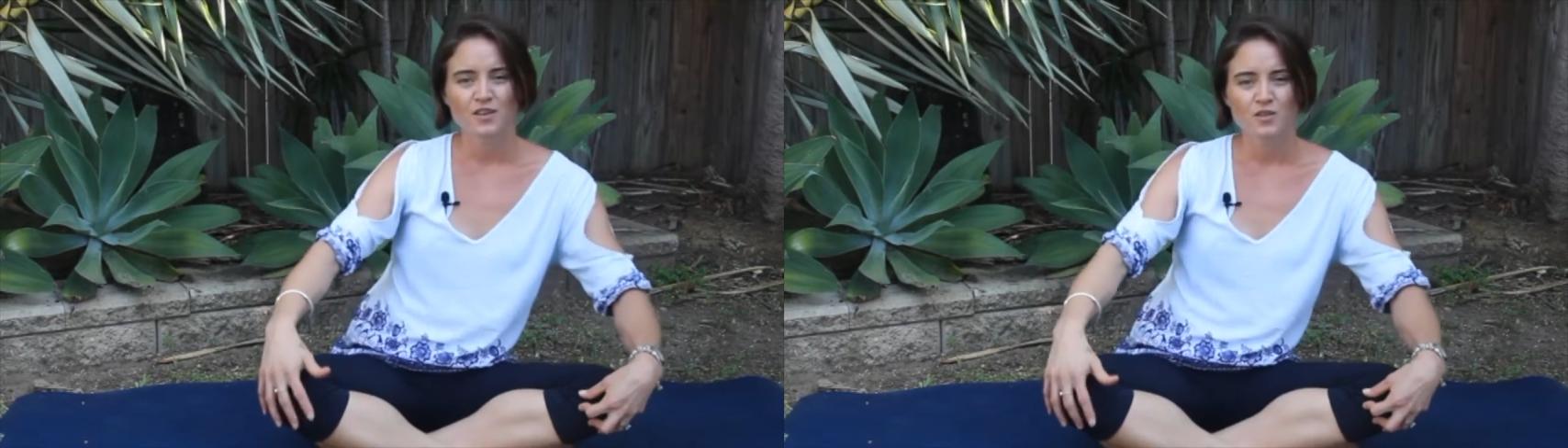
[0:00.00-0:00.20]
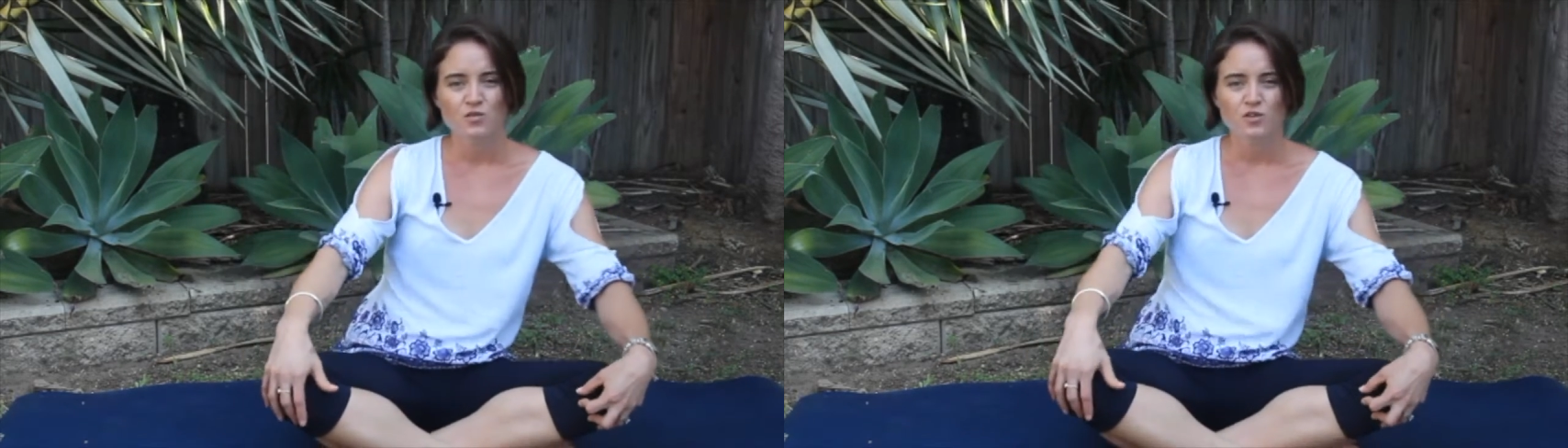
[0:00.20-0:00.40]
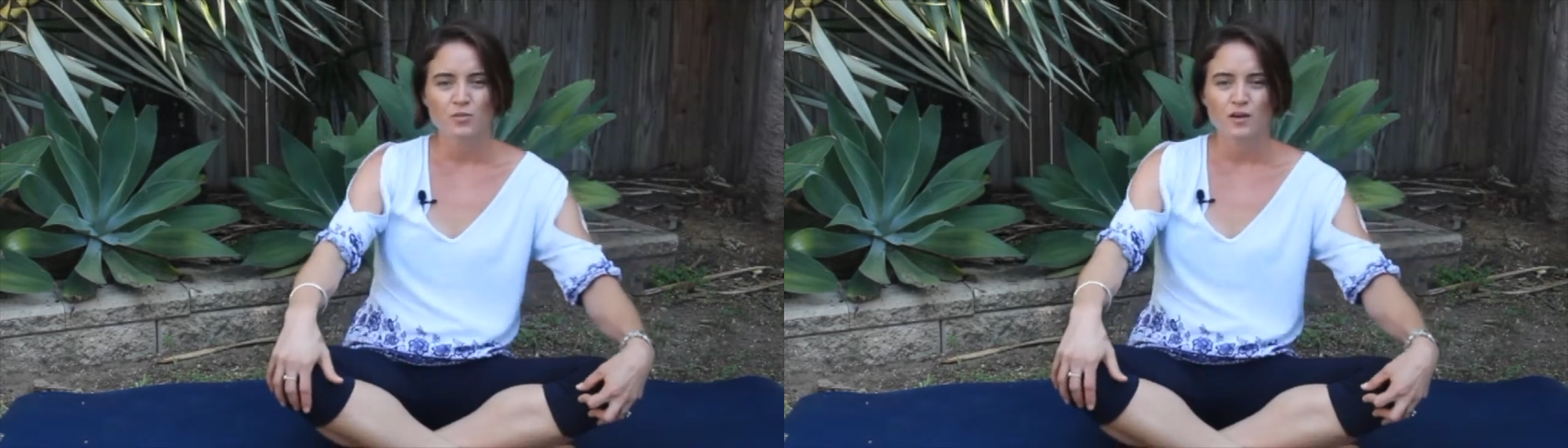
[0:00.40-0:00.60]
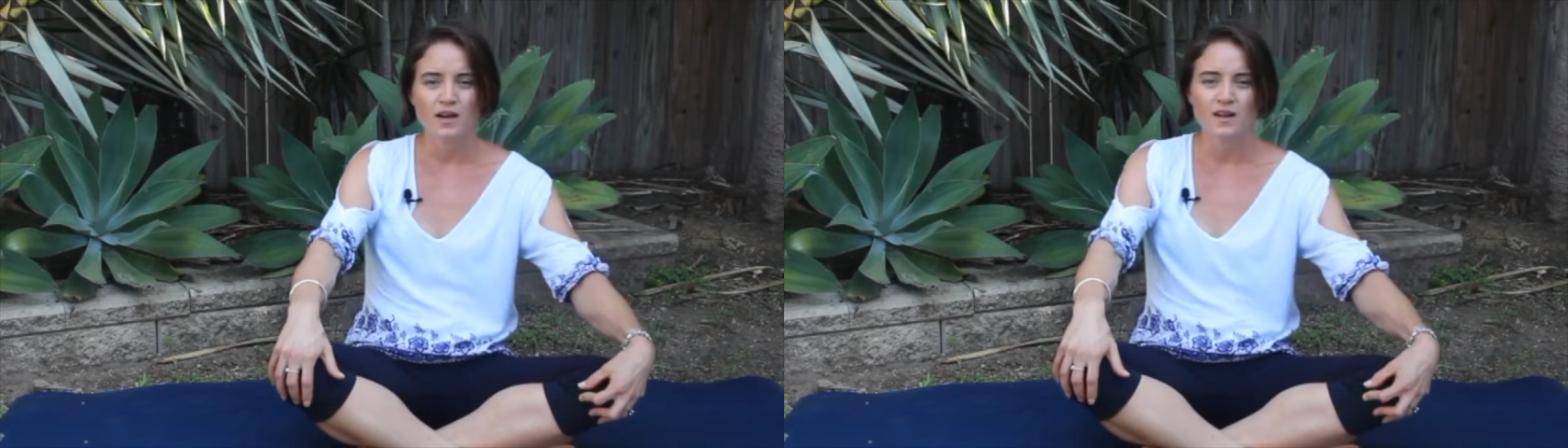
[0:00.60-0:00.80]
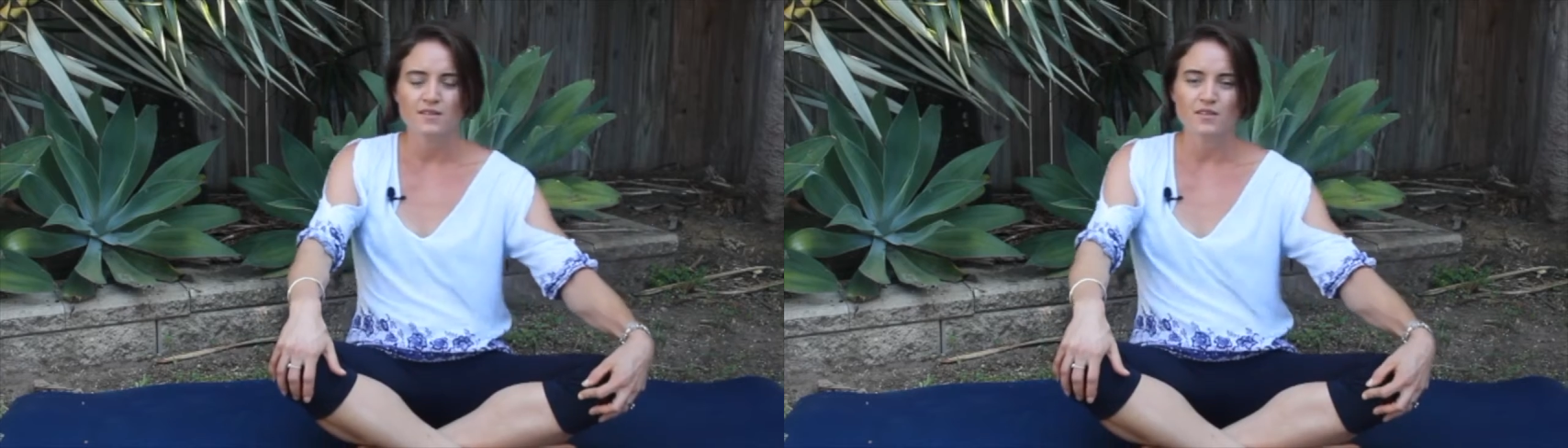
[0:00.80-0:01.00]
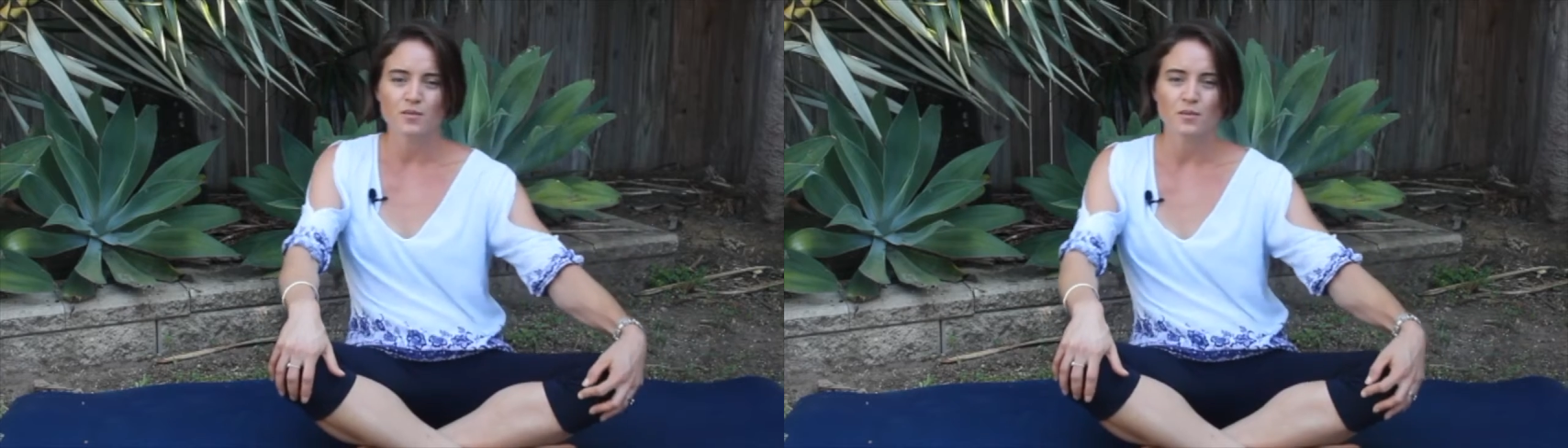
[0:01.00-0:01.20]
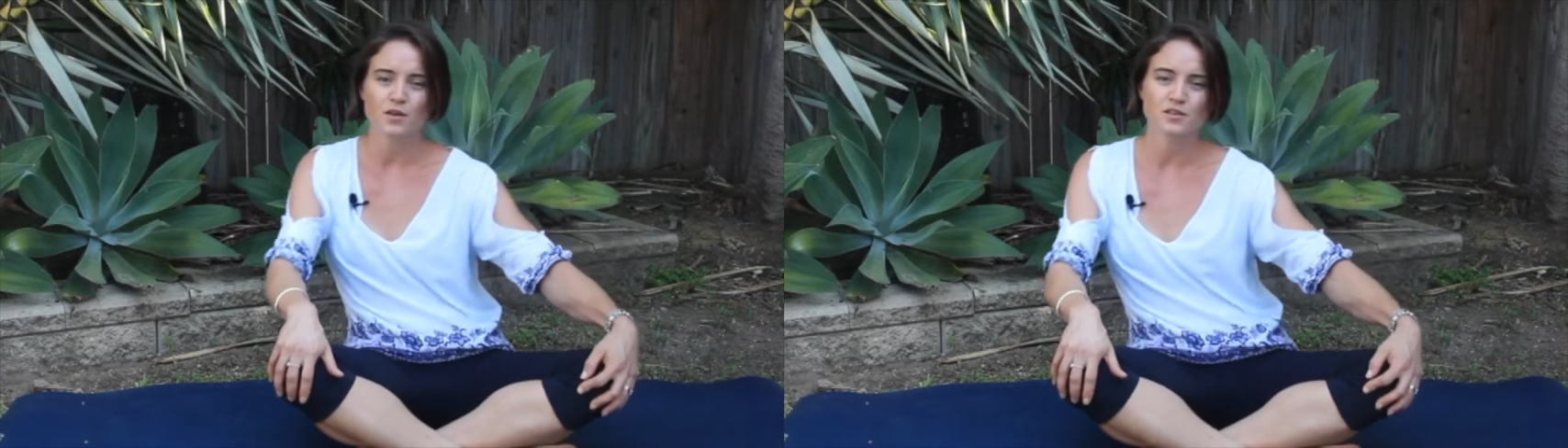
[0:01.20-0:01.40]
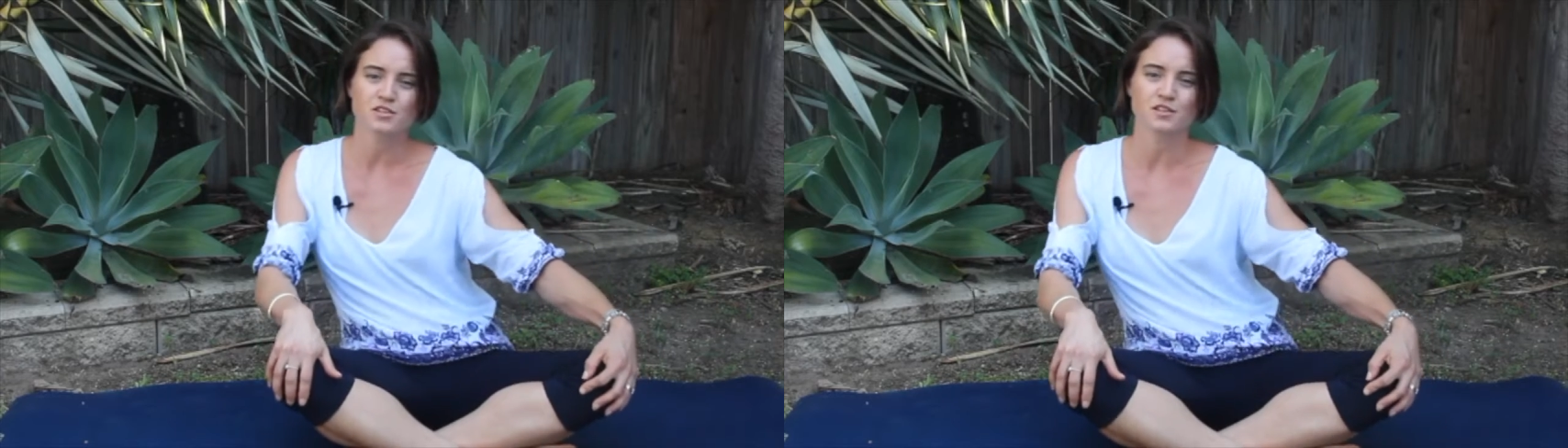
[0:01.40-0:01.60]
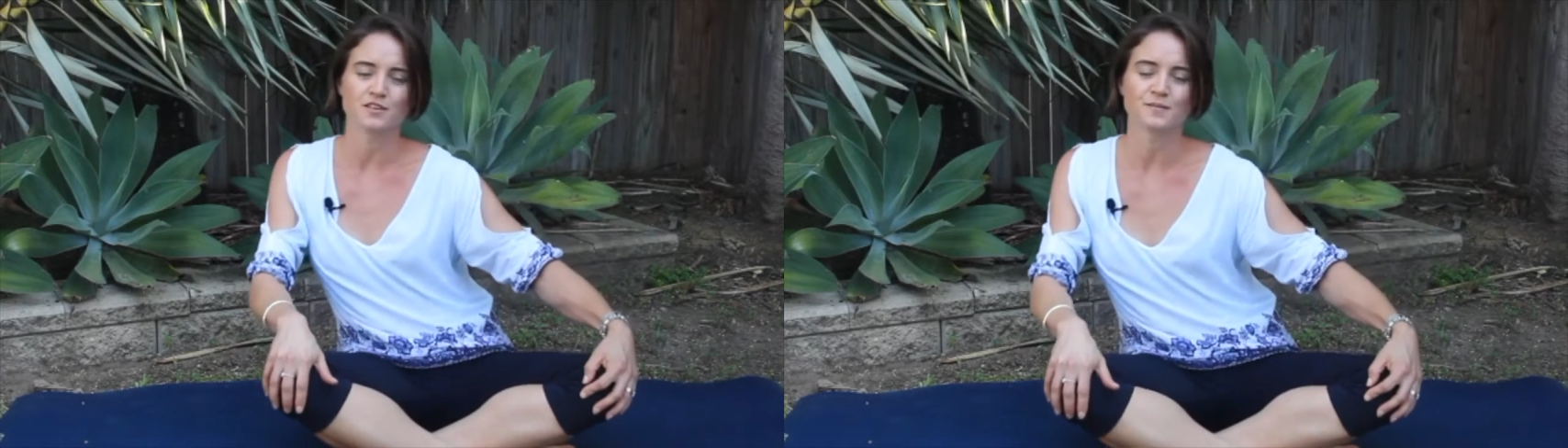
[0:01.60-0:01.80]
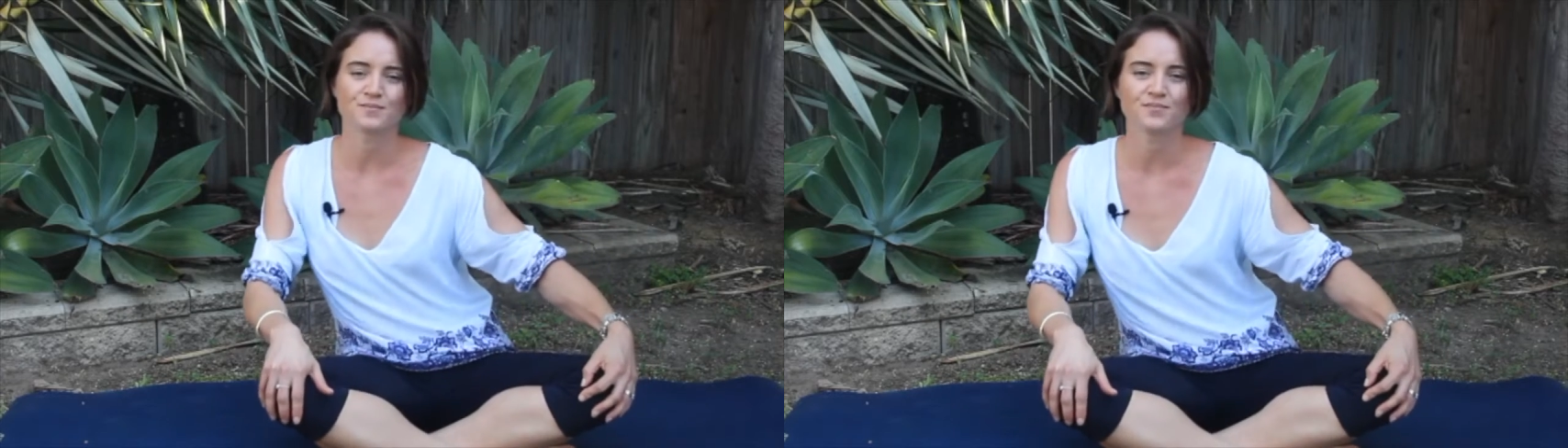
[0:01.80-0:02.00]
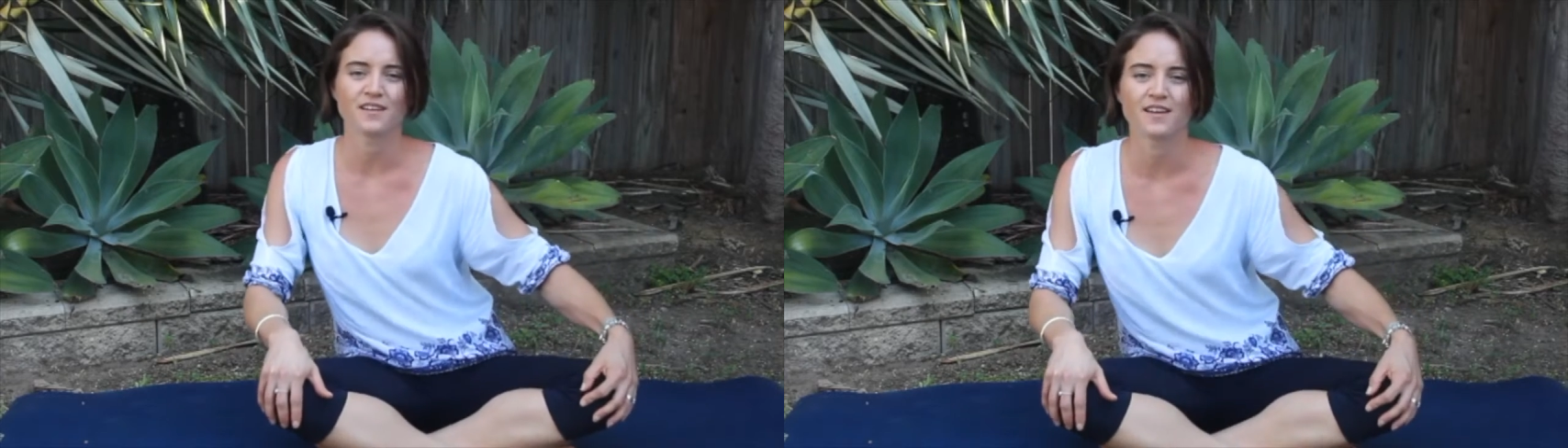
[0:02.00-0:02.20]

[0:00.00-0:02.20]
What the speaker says: through parts of the motion,